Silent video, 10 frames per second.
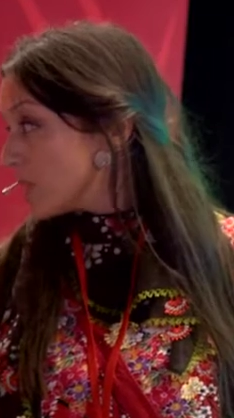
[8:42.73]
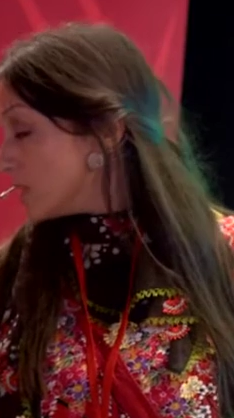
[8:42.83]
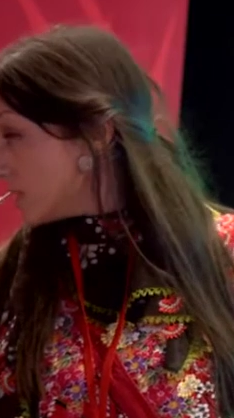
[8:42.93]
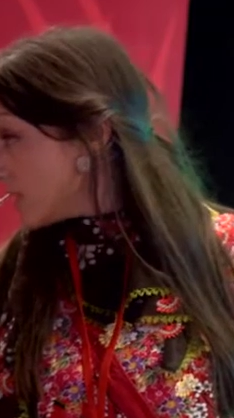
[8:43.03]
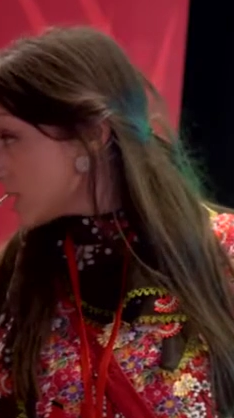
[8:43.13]

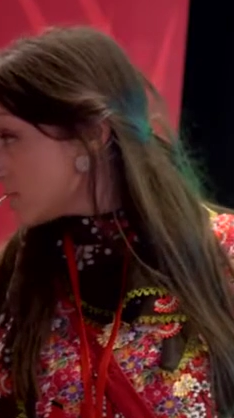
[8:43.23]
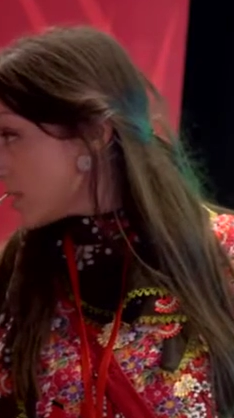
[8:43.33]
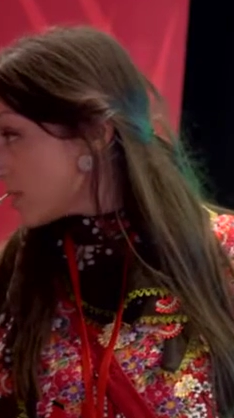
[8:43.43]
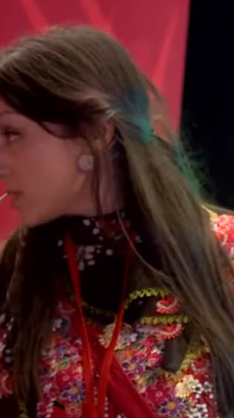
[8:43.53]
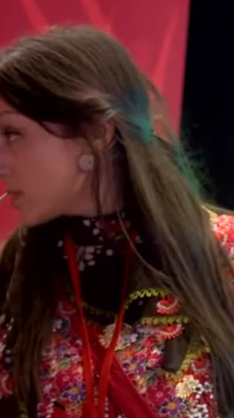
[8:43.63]
And the next
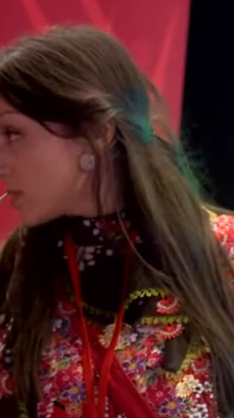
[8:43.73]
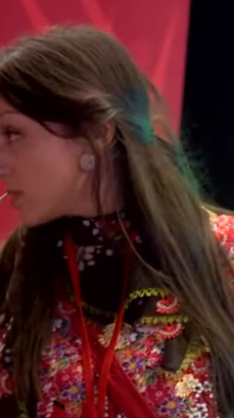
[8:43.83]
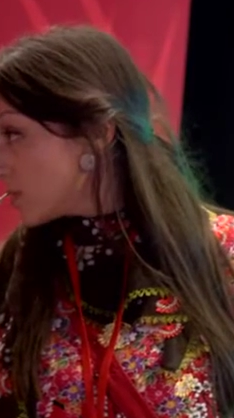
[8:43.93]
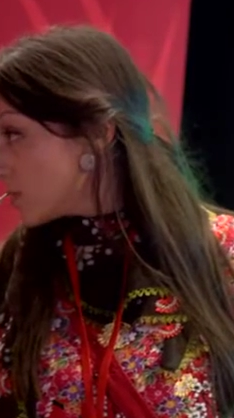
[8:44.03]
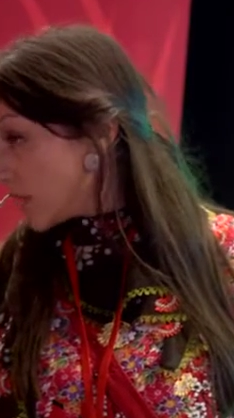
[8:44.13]
month,
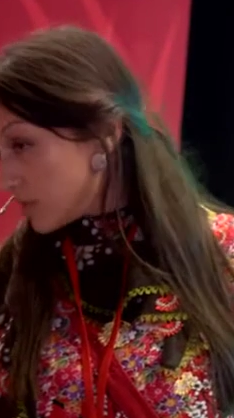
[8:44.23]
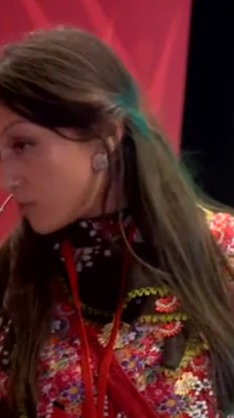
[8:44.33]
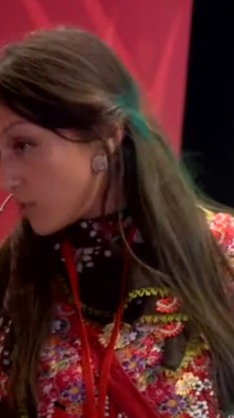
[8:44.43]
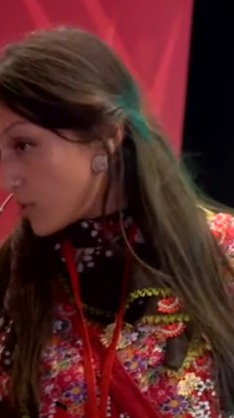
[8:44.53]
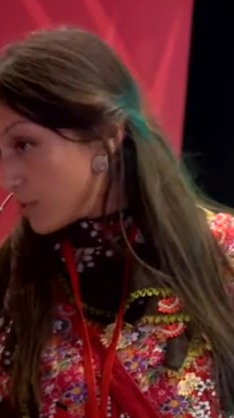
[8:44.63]
we had
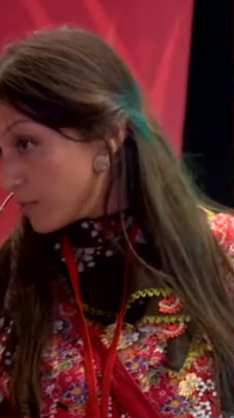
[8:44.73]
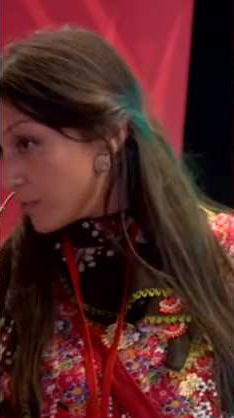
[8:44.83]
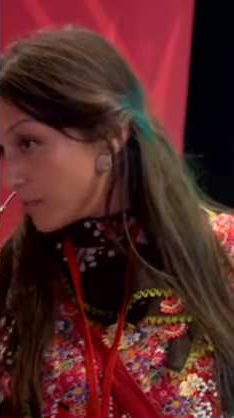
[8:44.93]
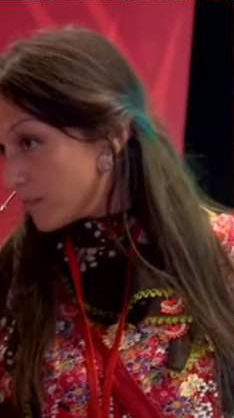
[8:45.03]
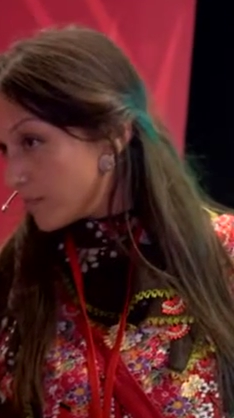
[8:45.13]
40
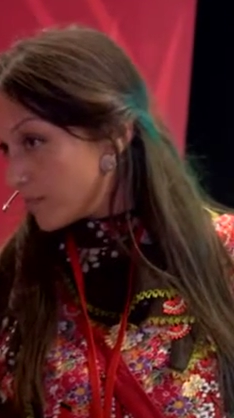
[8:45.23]
people.